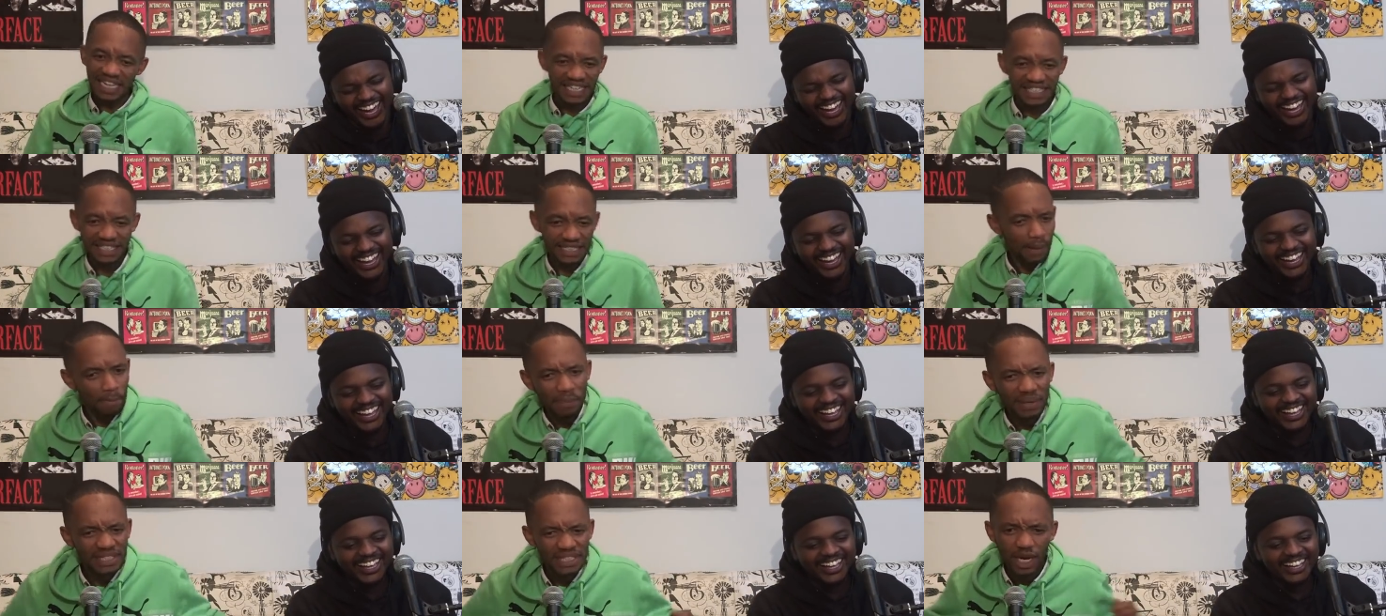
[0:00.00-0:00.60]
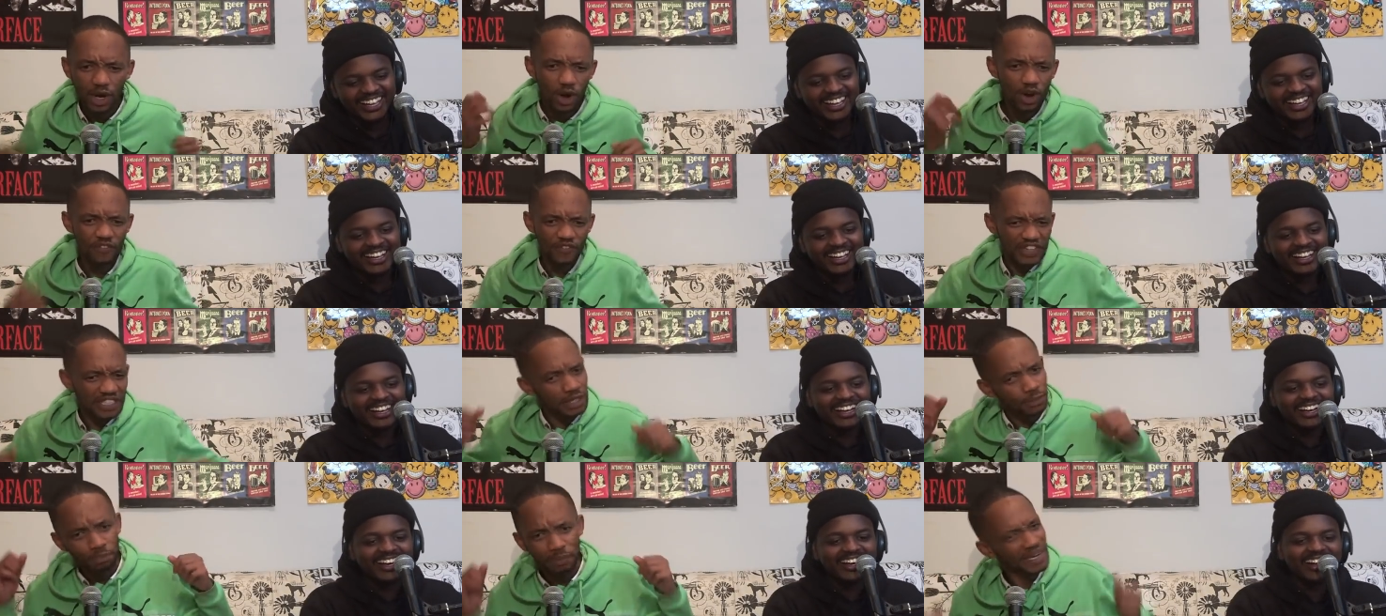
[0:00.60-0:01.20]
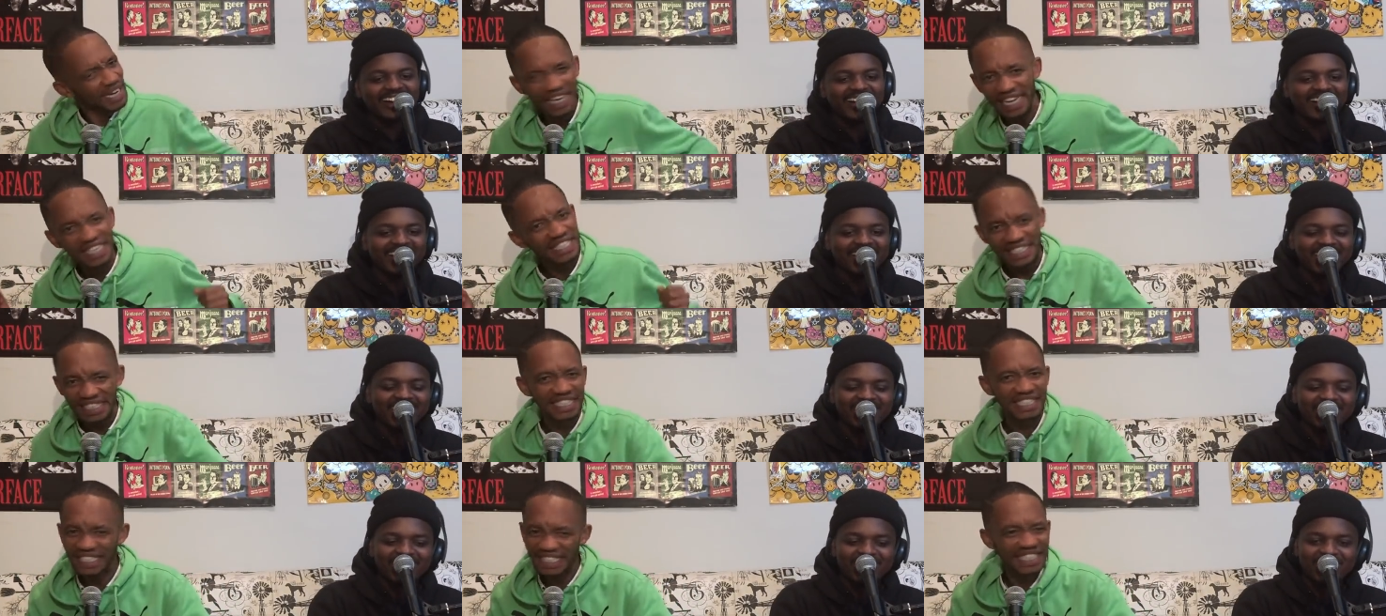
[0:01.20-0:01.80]
Speaker 1: It's a matter of
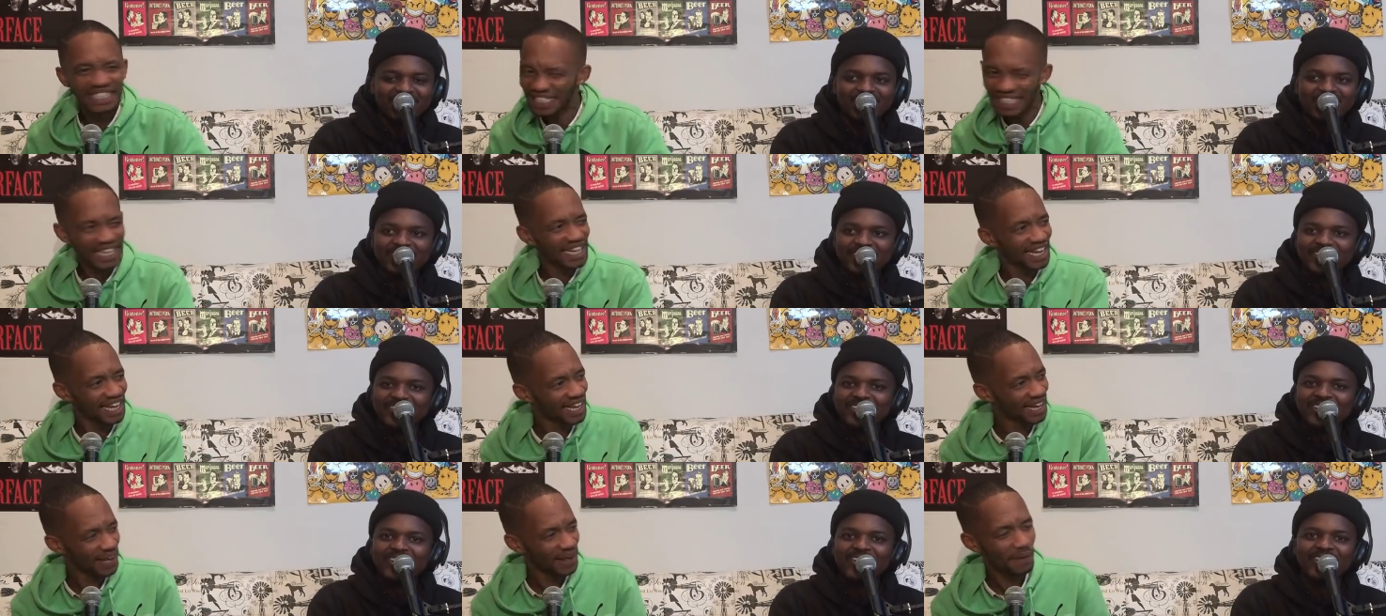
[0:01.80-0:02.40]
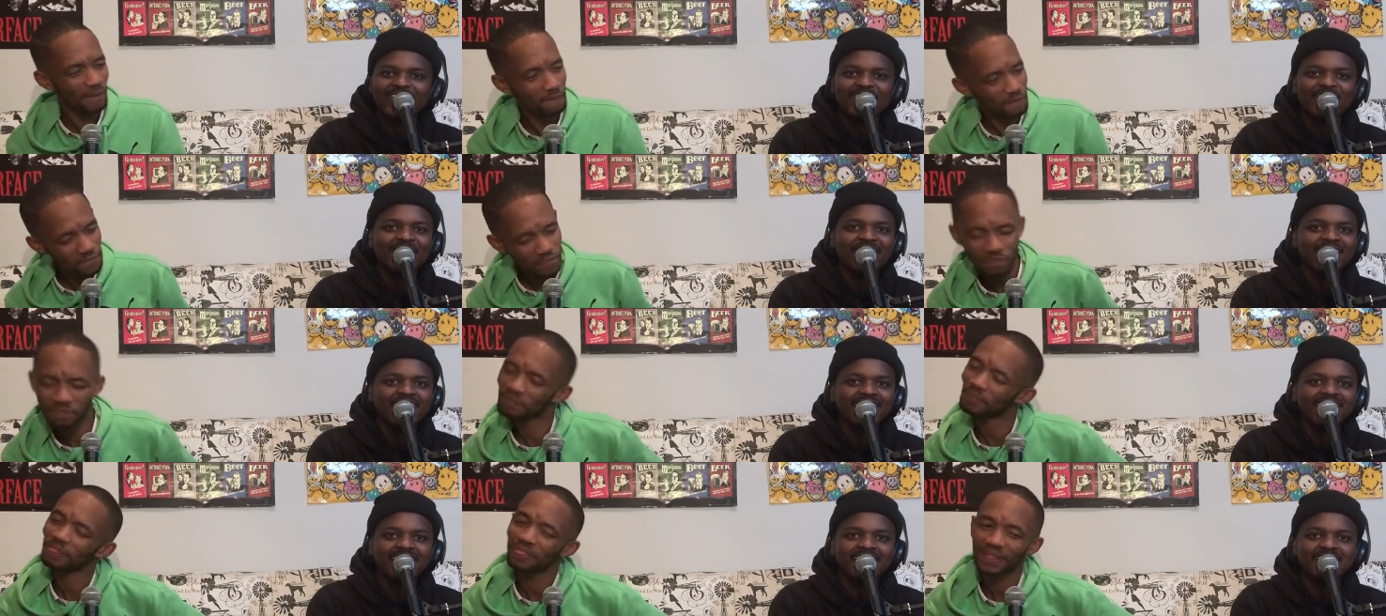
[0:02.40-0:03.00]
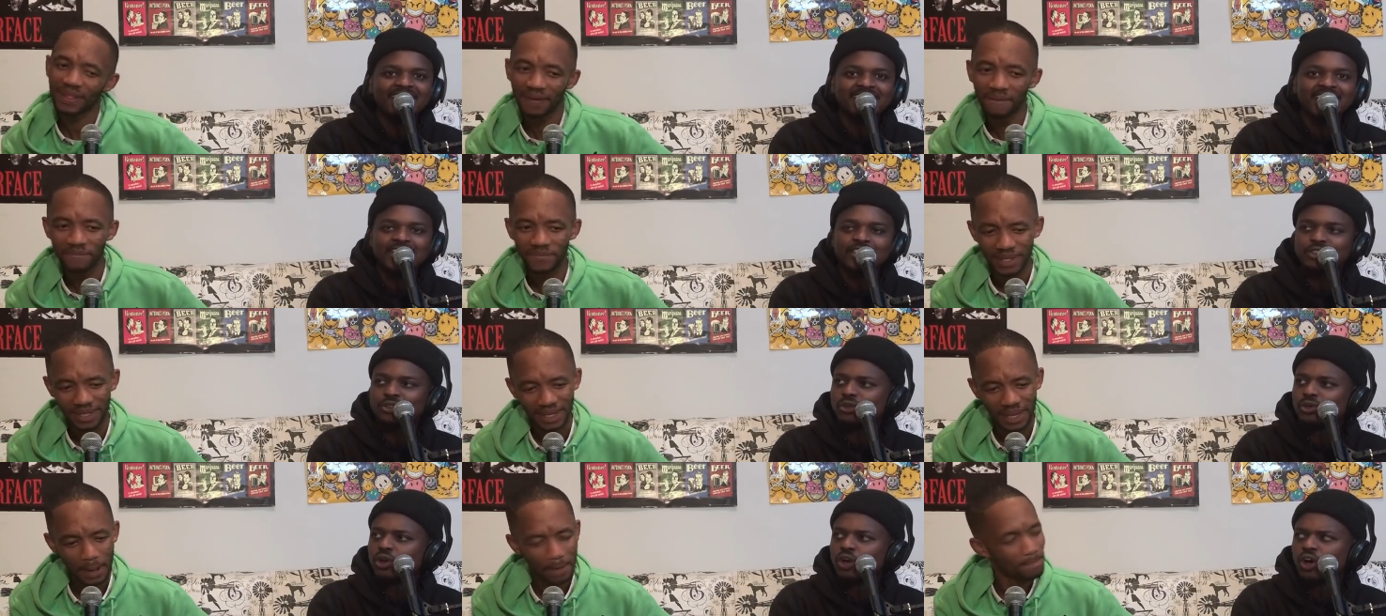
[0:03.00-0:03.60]
experience. No ways.
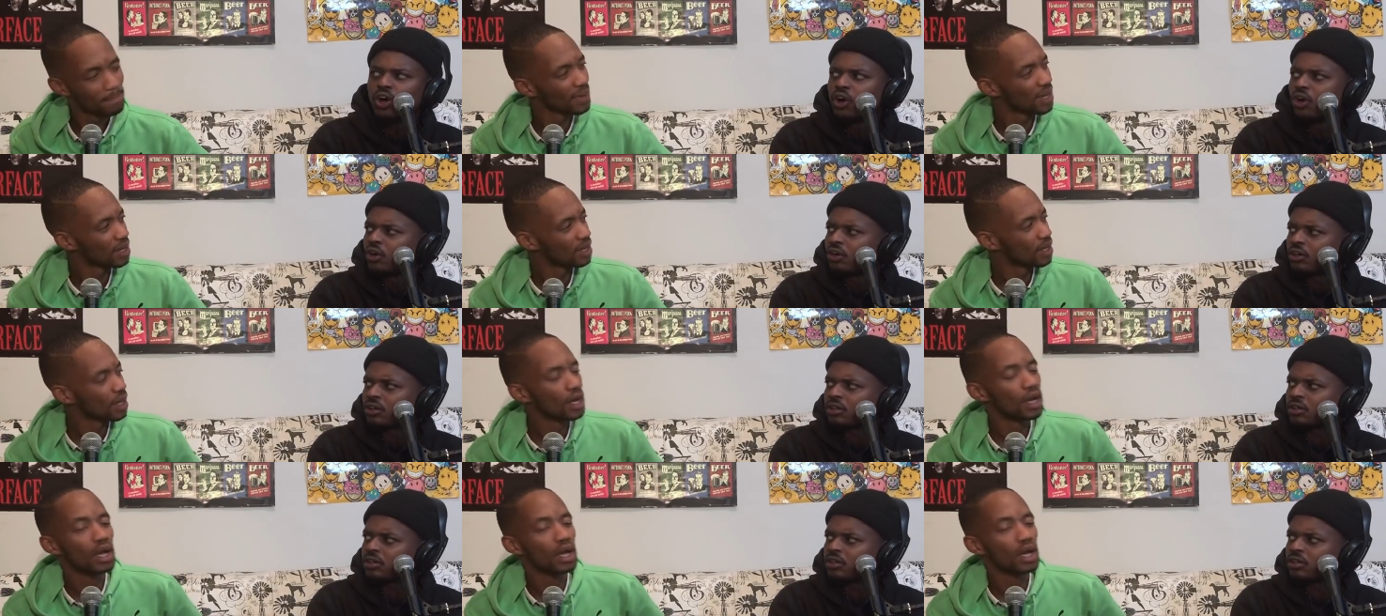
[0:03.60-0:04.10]
That's too long.